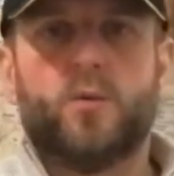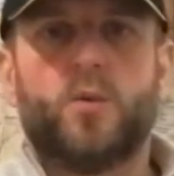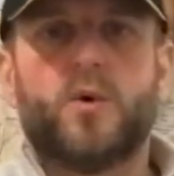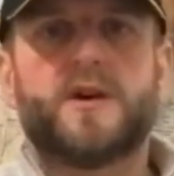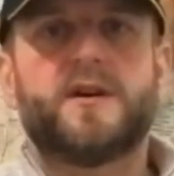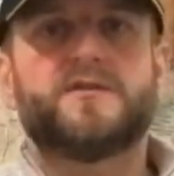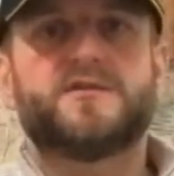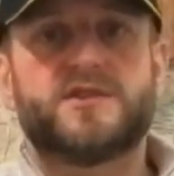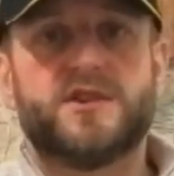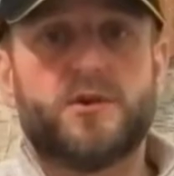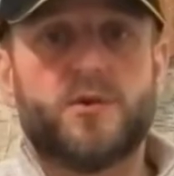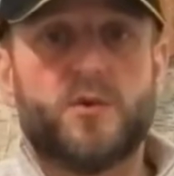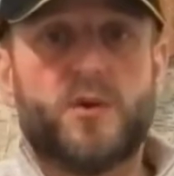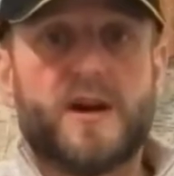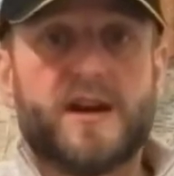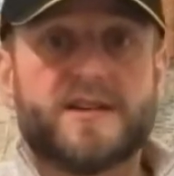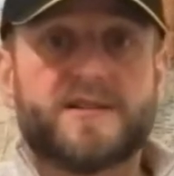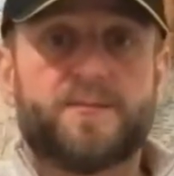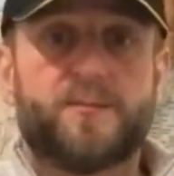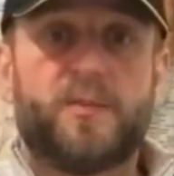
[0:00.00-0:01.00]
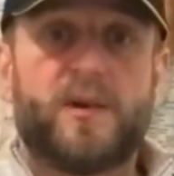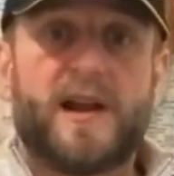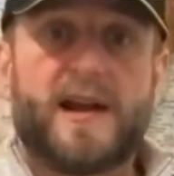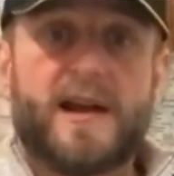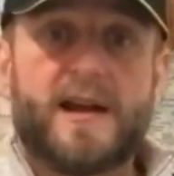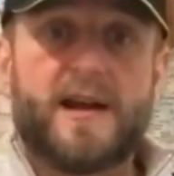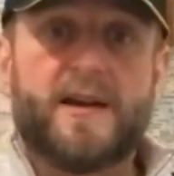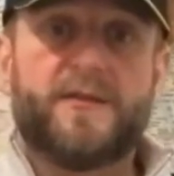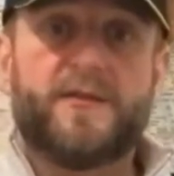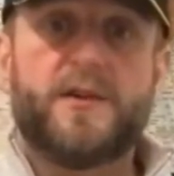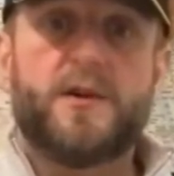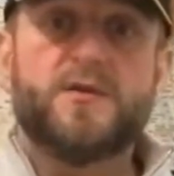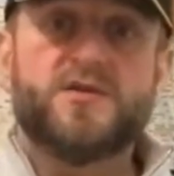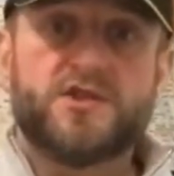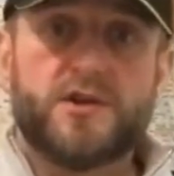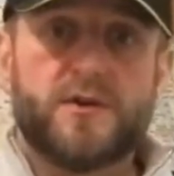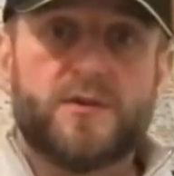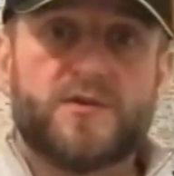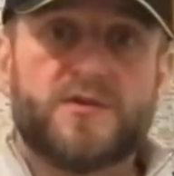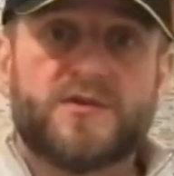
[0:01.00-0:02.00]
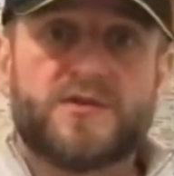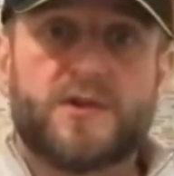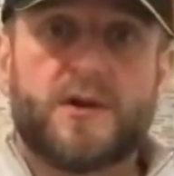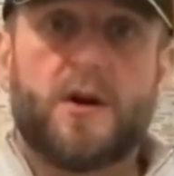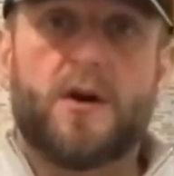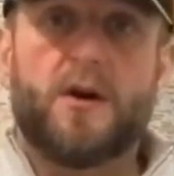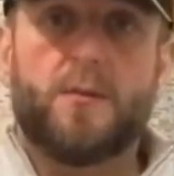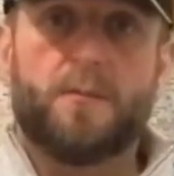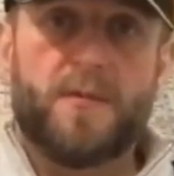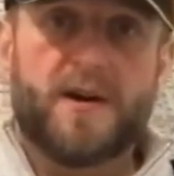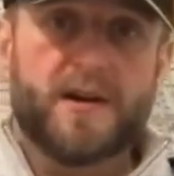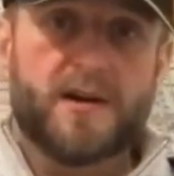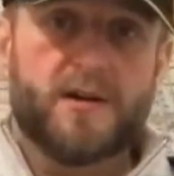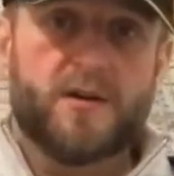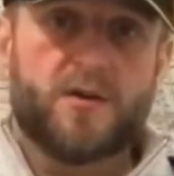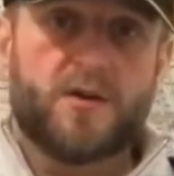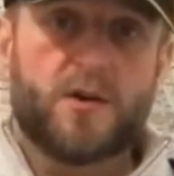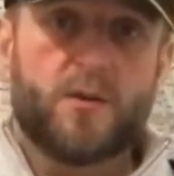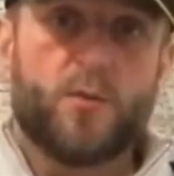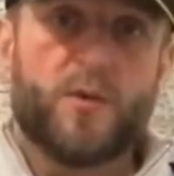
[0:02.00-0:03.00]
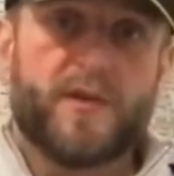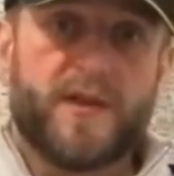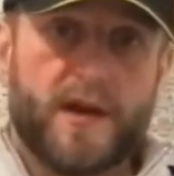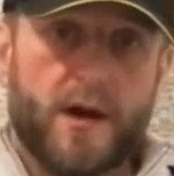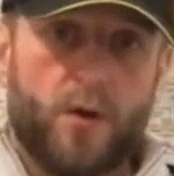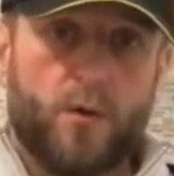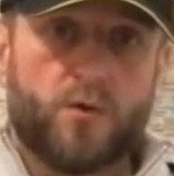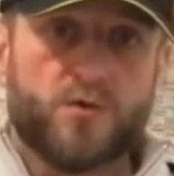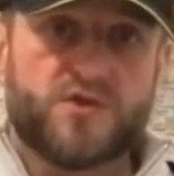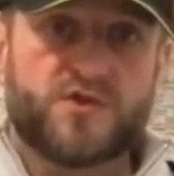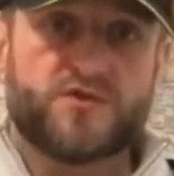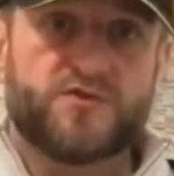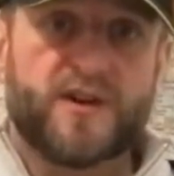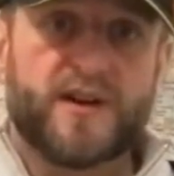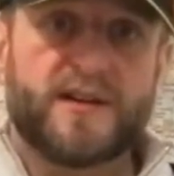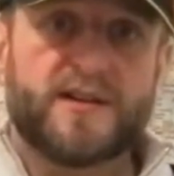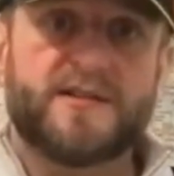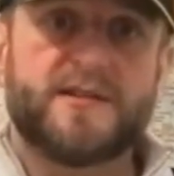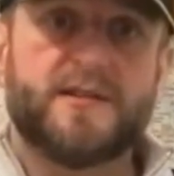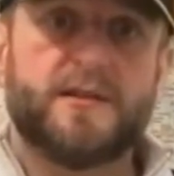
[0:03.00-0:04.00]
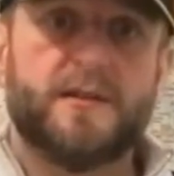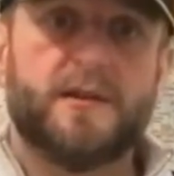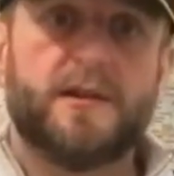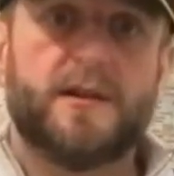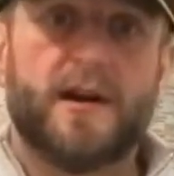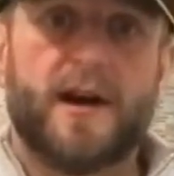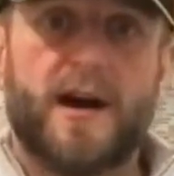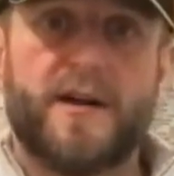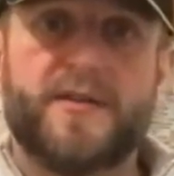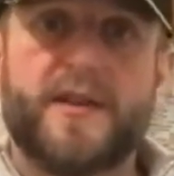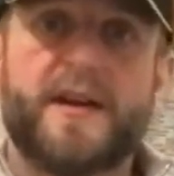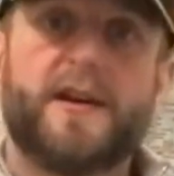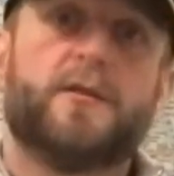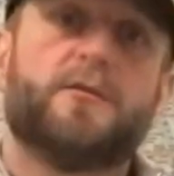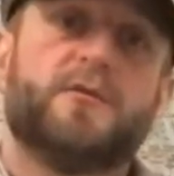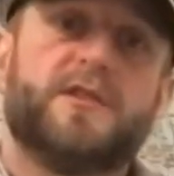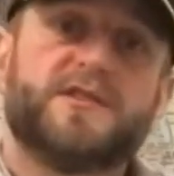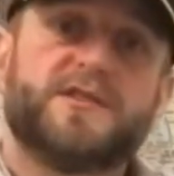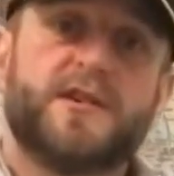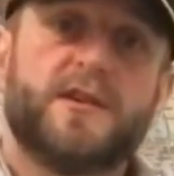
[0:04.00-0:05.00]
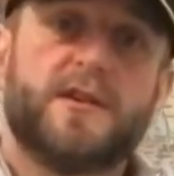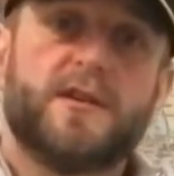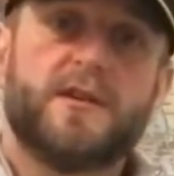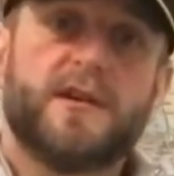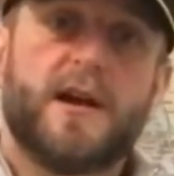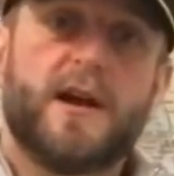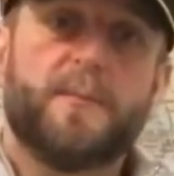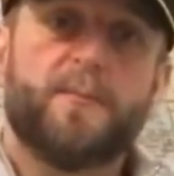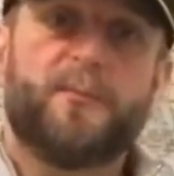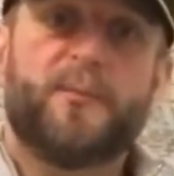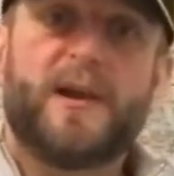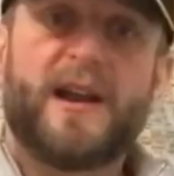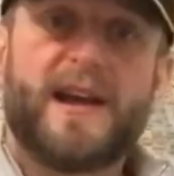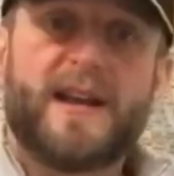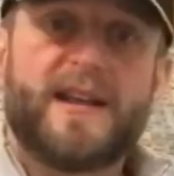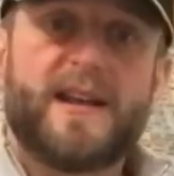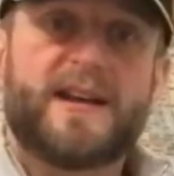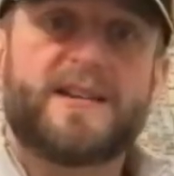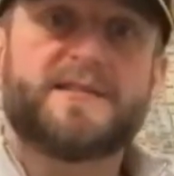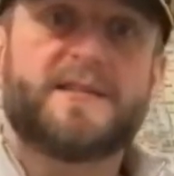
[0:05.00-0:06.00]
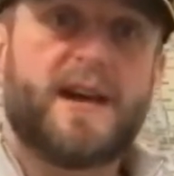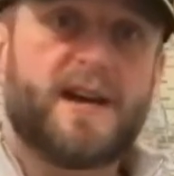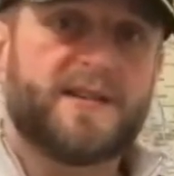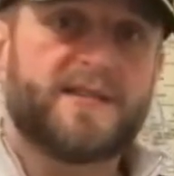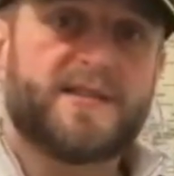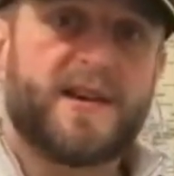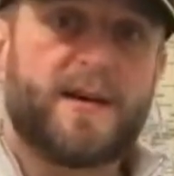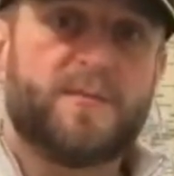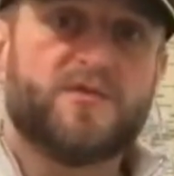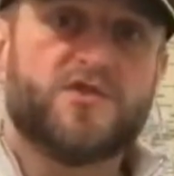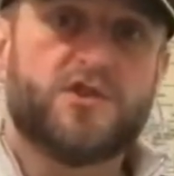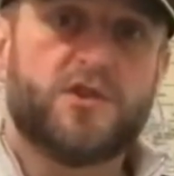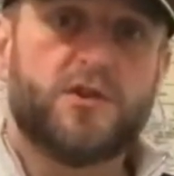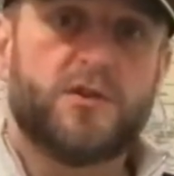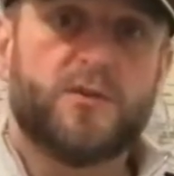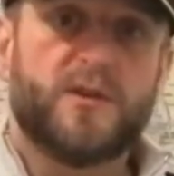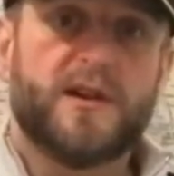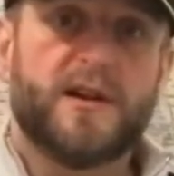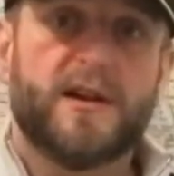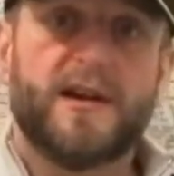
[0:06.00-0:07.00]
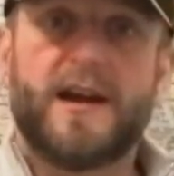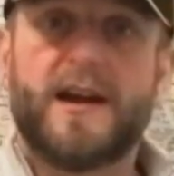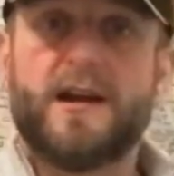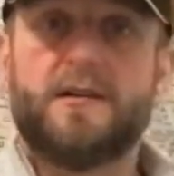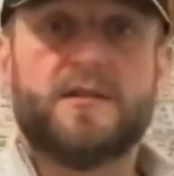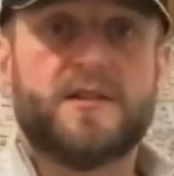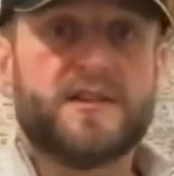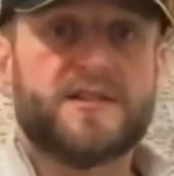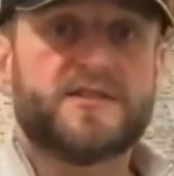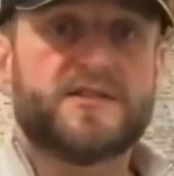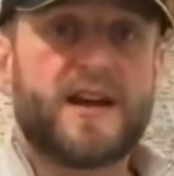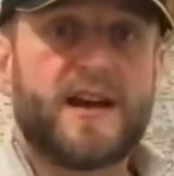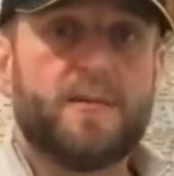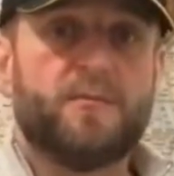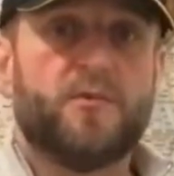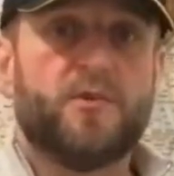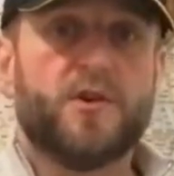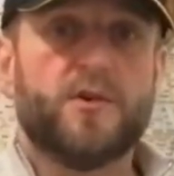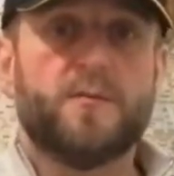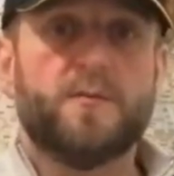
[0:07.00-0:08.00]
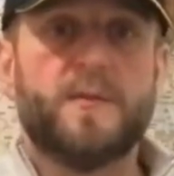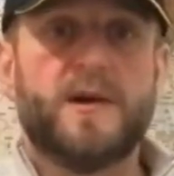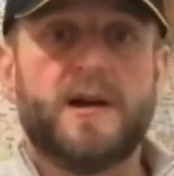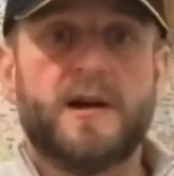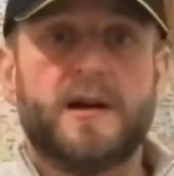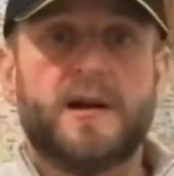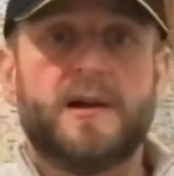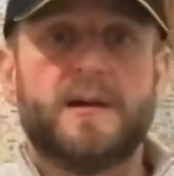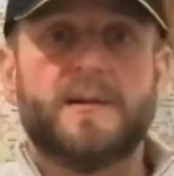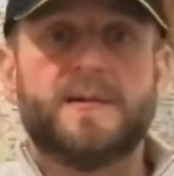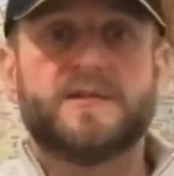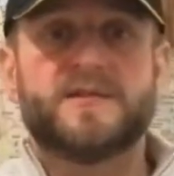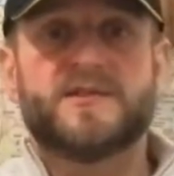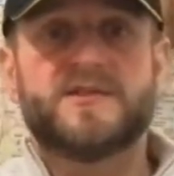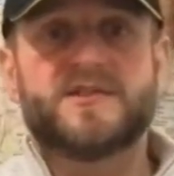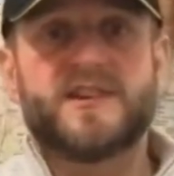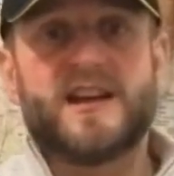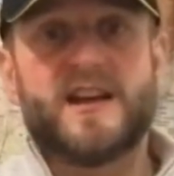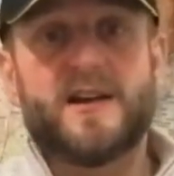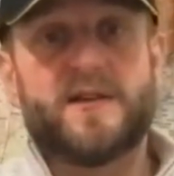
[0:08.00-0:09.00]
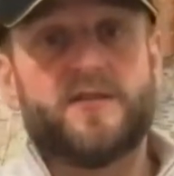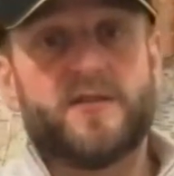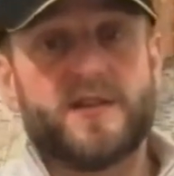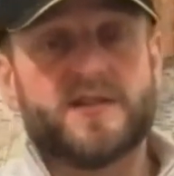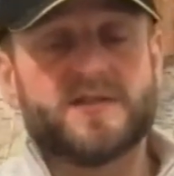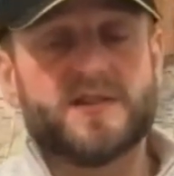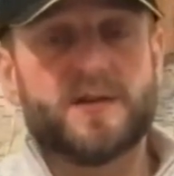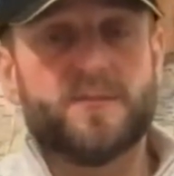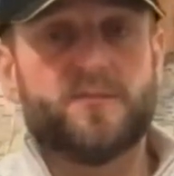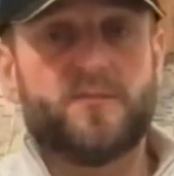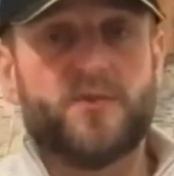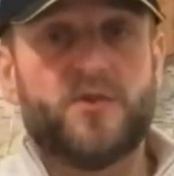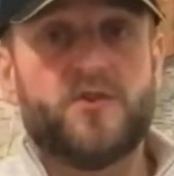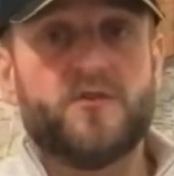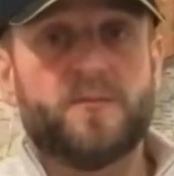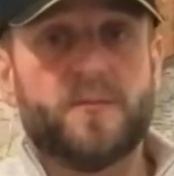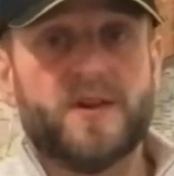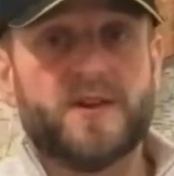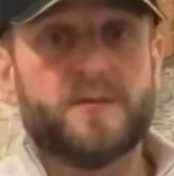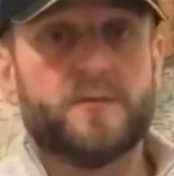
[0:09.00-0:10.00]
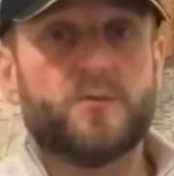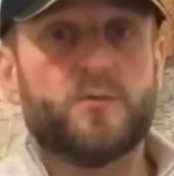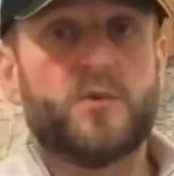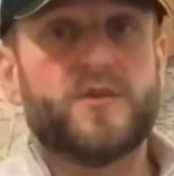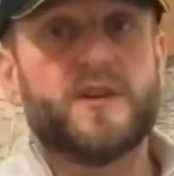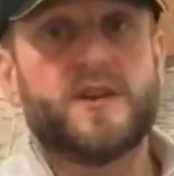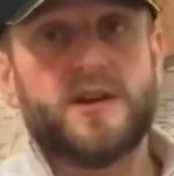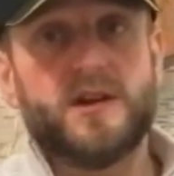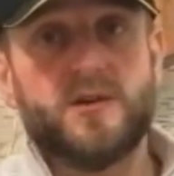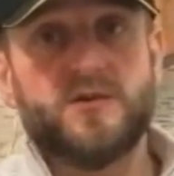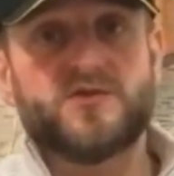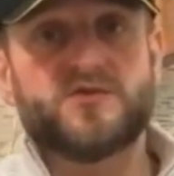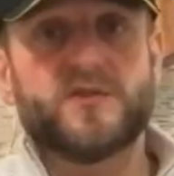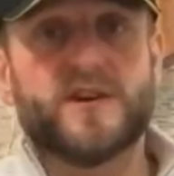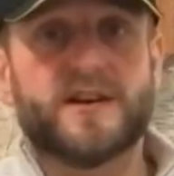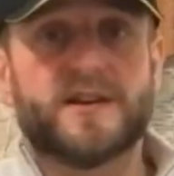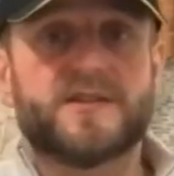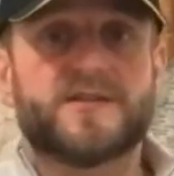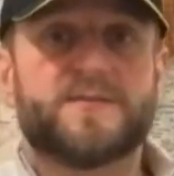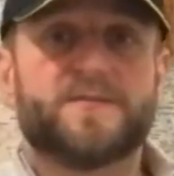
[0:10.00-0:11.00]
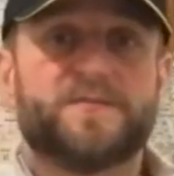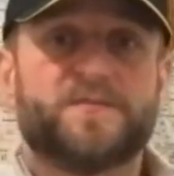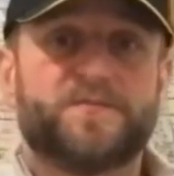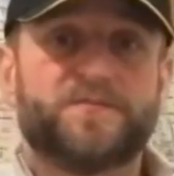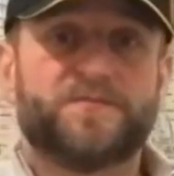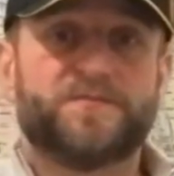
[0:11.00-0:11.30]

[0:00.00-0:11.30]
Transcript: What I'll do is play a few tunes on my uke with the old strings, and then I'll return and play the exact same tune here in the same room to see if there's an improvement with the new strings.